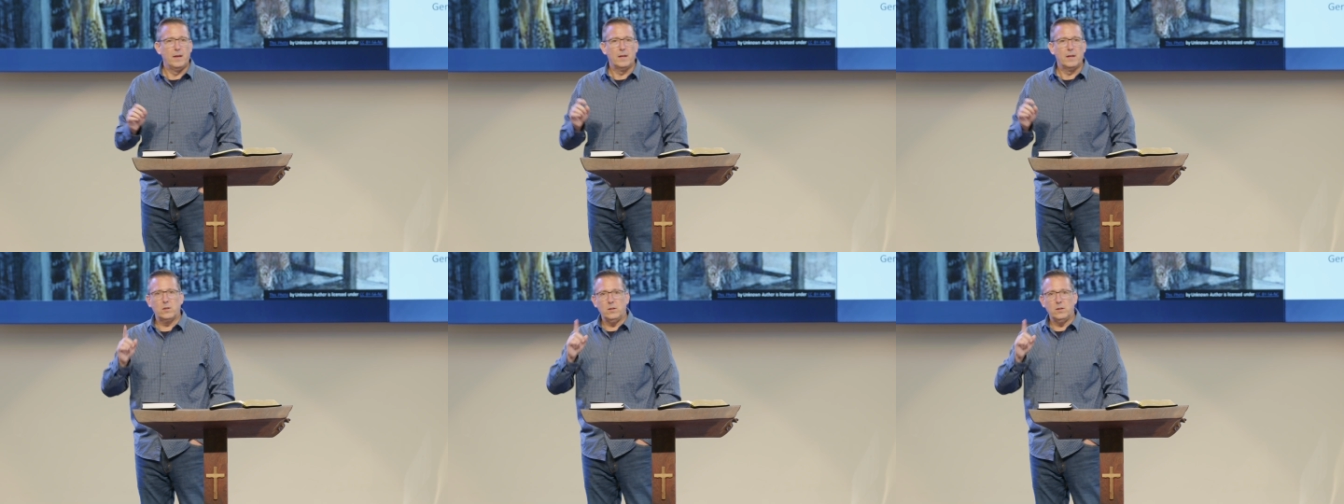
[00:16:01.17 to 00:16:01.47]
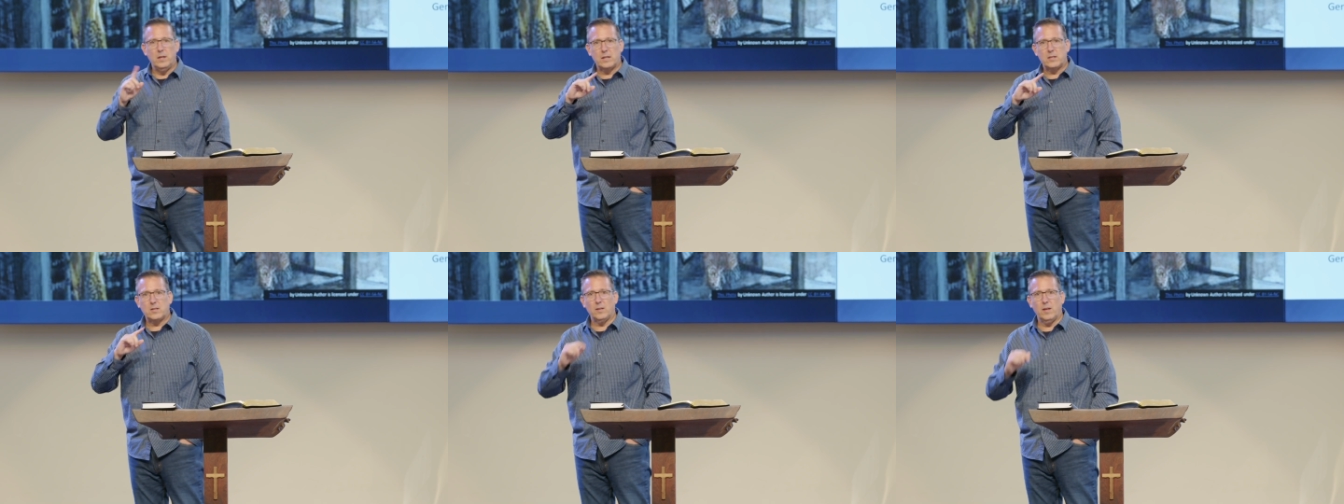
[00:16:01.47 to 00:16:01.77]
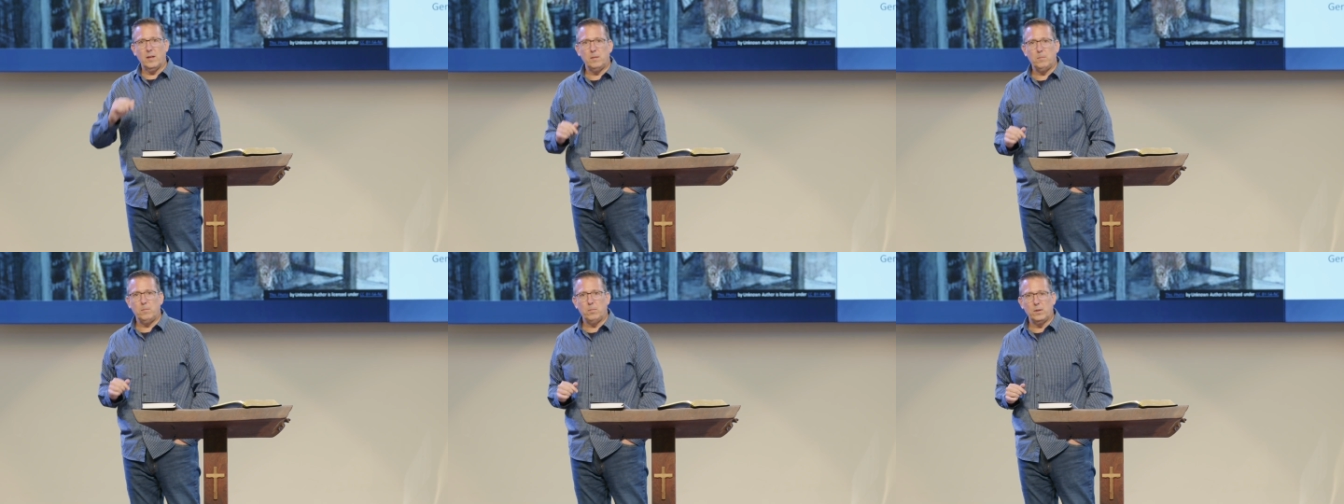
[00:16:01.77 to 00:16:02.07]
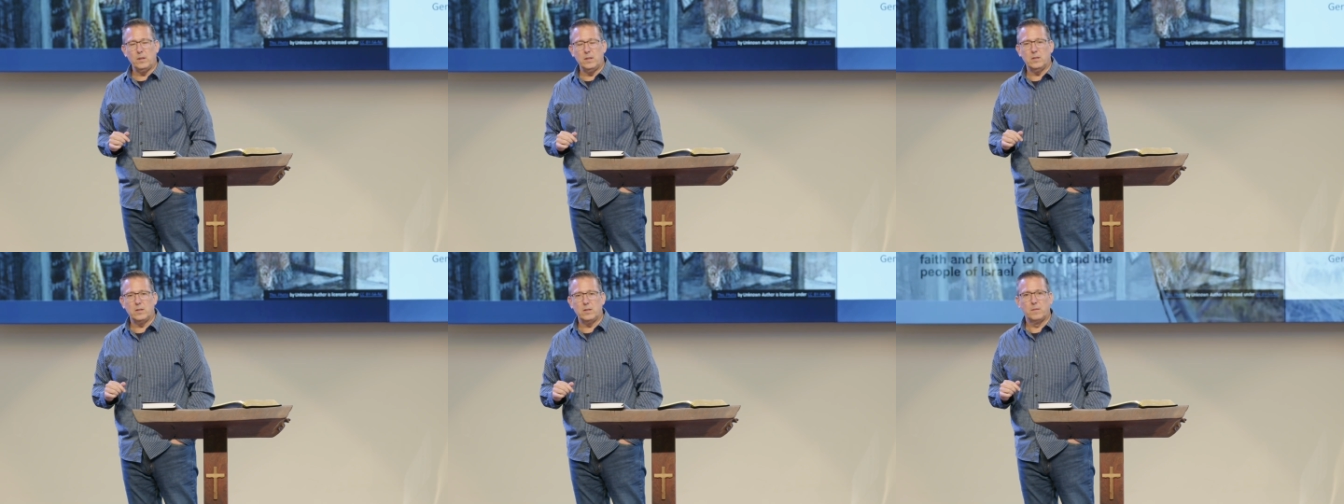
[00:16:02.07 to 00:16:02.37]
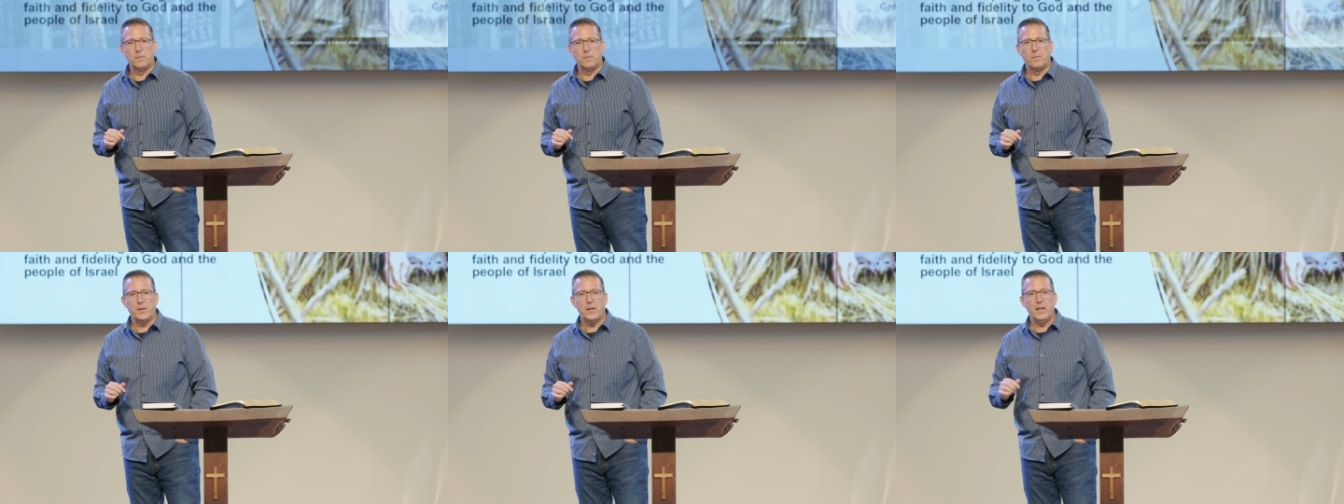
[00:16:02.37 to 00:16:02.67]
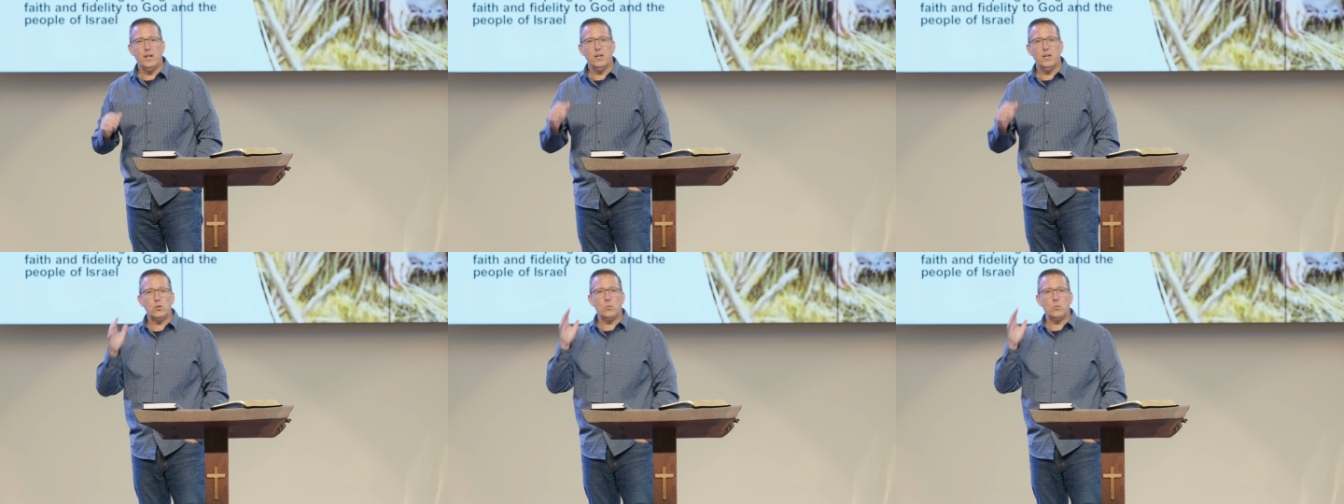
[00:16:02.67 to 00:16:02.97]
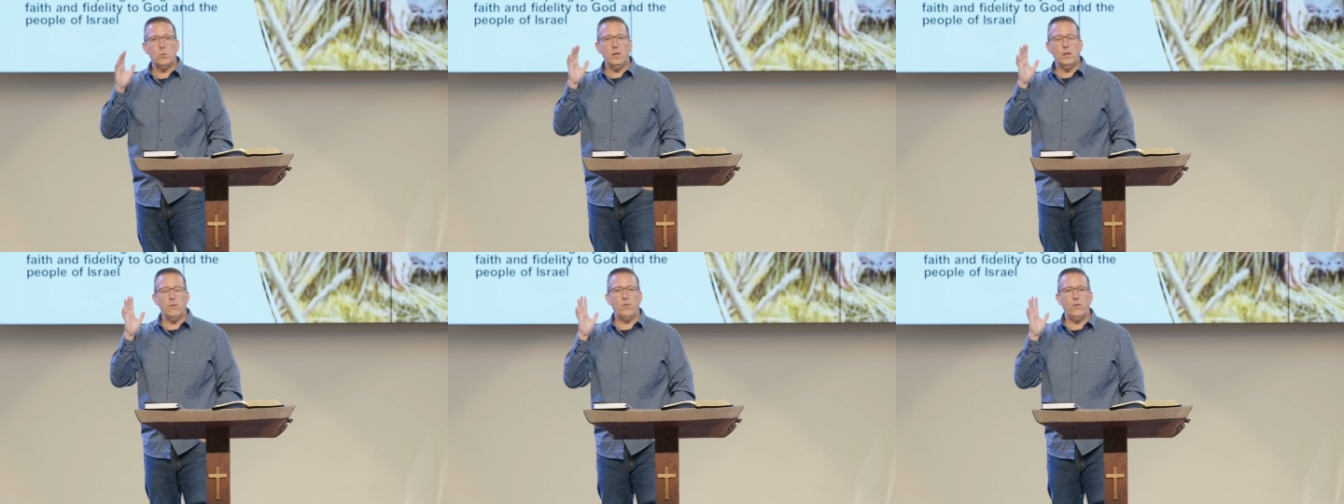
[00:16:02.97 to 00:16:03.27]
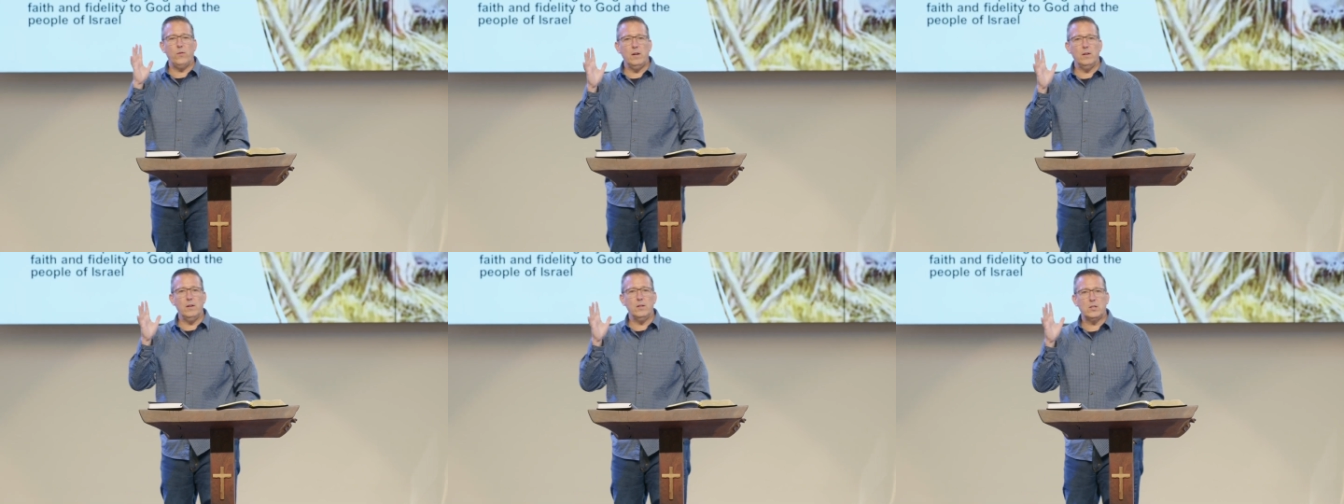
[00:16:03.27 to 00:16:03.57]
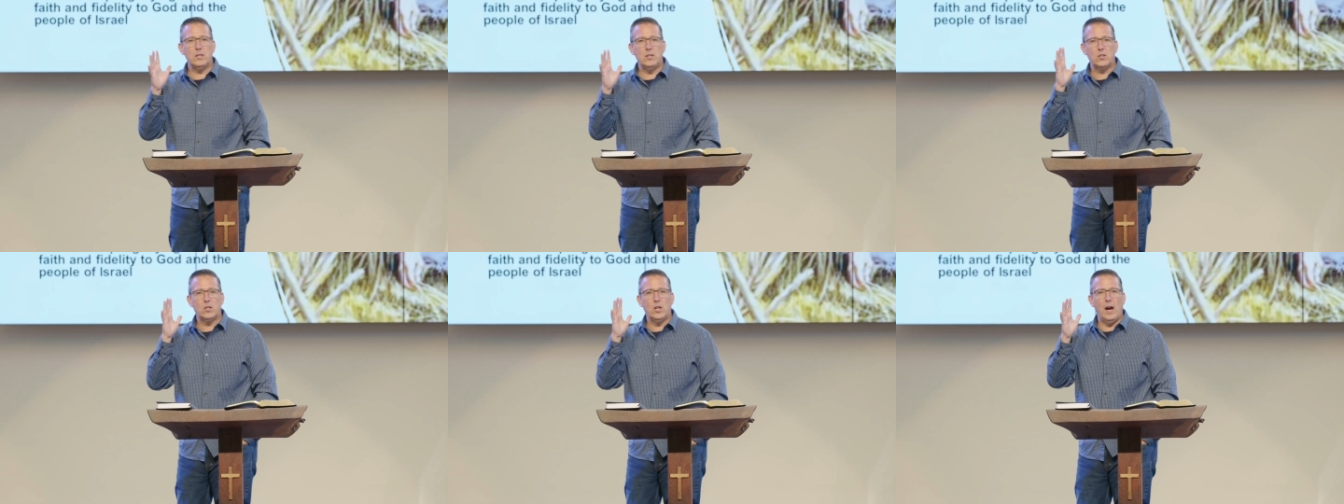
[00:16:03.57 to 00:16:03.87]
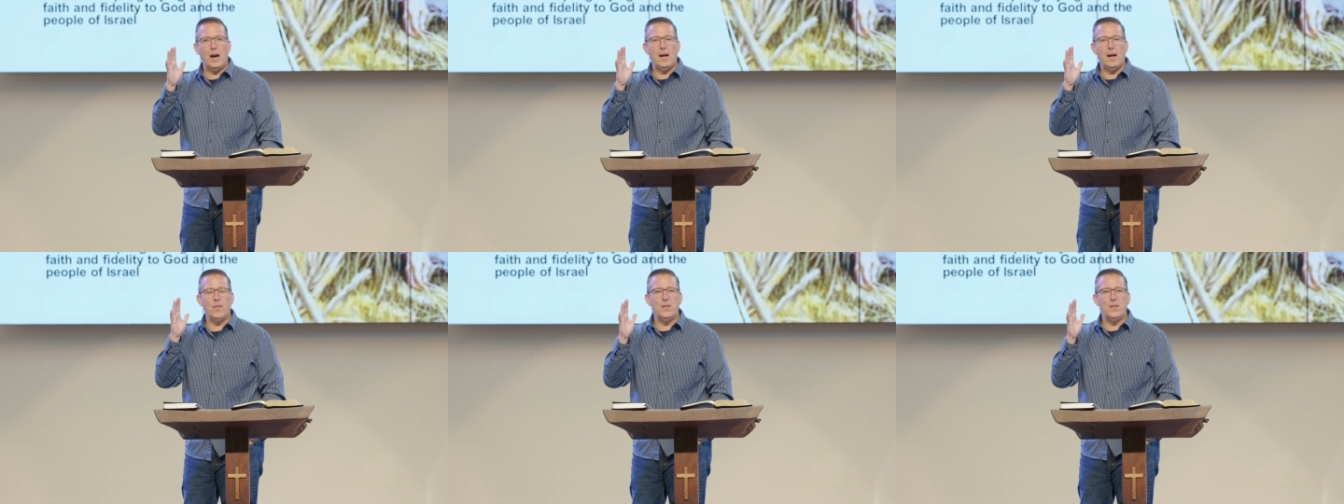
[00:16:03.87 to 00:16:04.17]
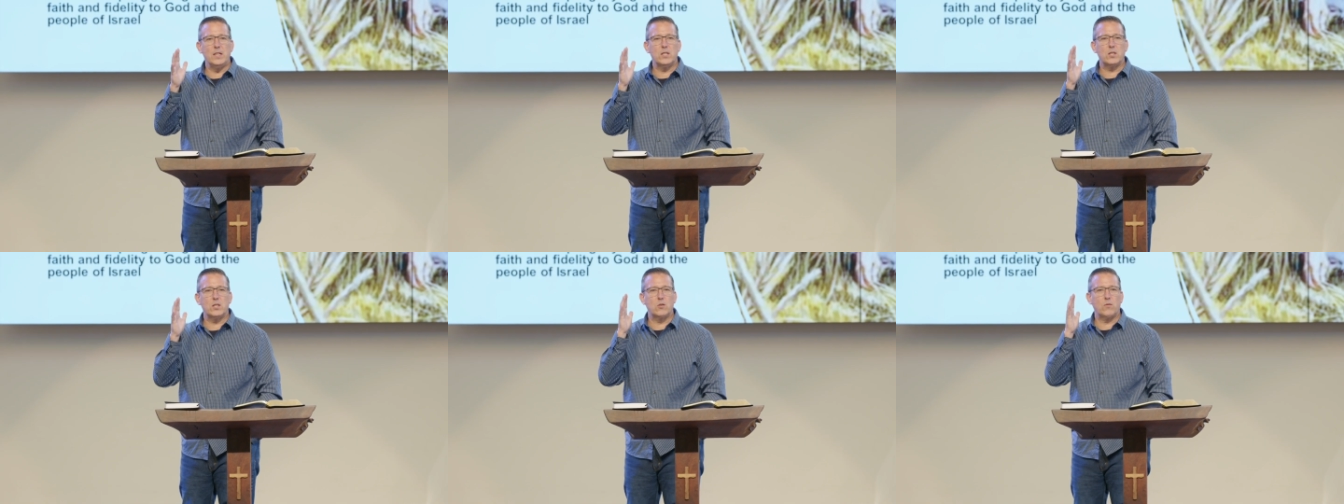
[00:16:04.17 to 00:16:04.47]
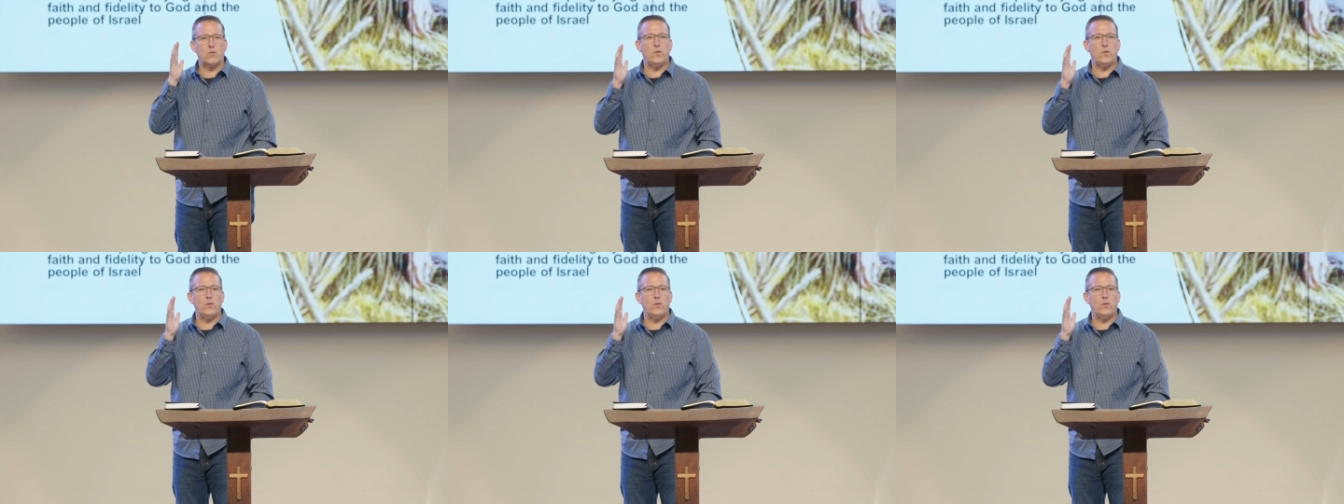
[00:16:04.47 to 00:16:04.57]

Next slide, please. Here's where the Pharisees got this